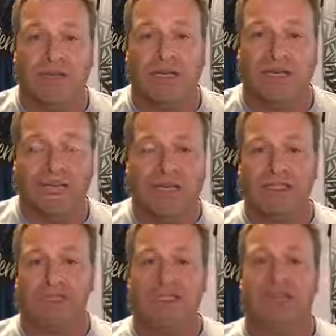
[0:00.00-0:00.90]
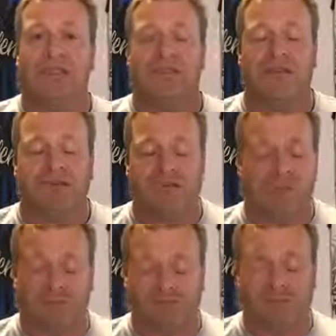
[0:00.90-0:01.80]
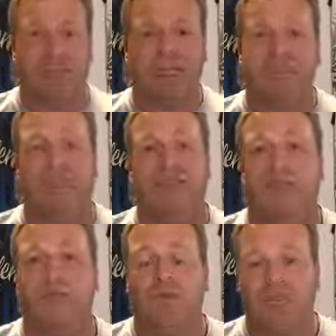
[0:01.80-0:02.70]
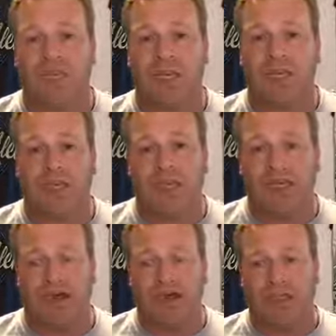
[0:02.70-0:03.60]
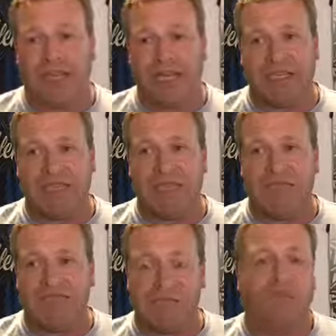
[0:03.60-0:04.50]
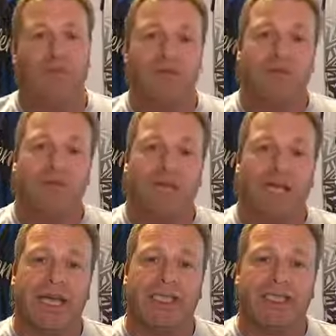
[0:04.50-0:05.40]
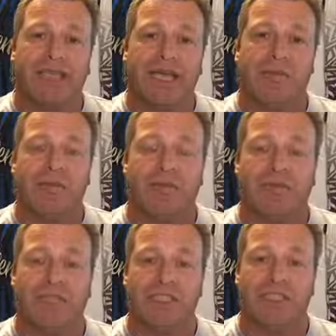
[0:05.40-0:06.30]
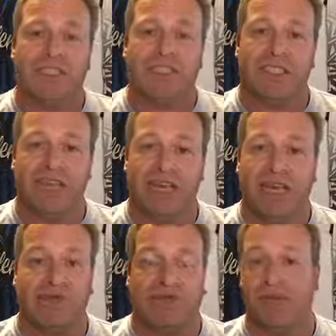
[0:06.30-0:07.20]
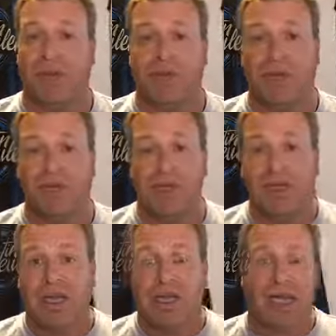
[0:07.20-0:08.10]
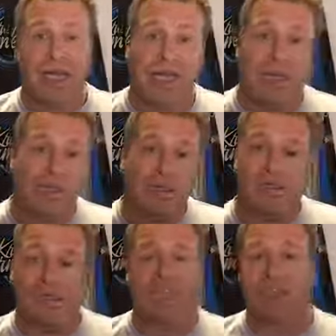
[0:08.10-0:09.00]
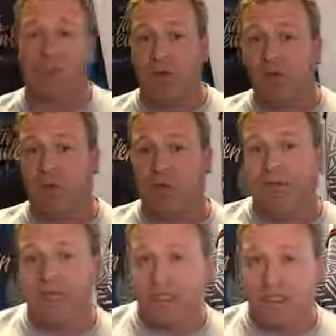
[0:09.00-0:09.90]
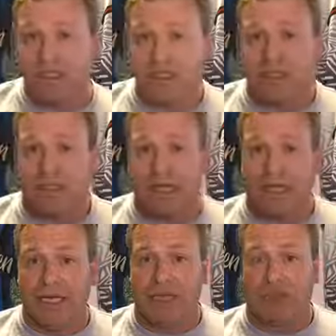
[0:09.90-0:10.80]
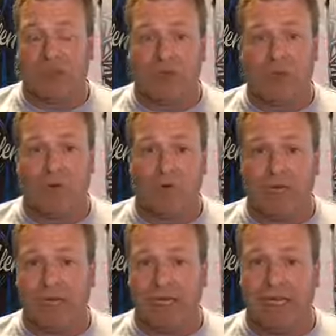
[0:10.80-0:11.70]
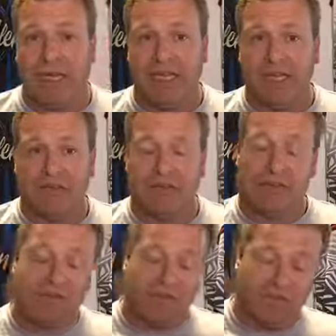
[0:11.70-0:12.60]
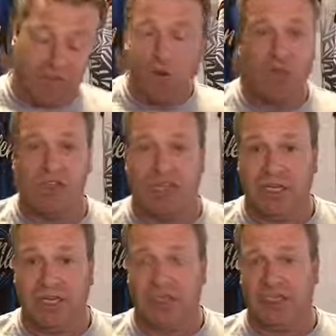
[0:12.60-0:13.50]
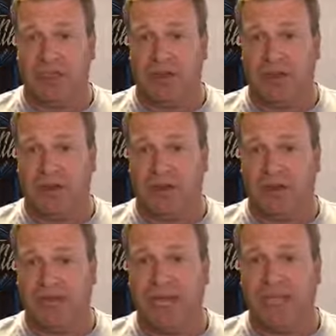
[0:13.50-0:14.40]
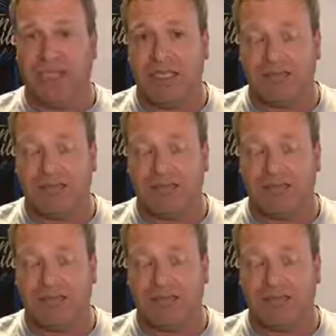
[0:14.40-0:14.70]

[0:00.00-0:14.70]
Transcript: He actually is really talented at what he does, and I was actually really impressed when he actually came to me and suggested that he'd love to come over and do it. It actually blew me away, the support that we've been getting from New Zealand. It's just been amazing.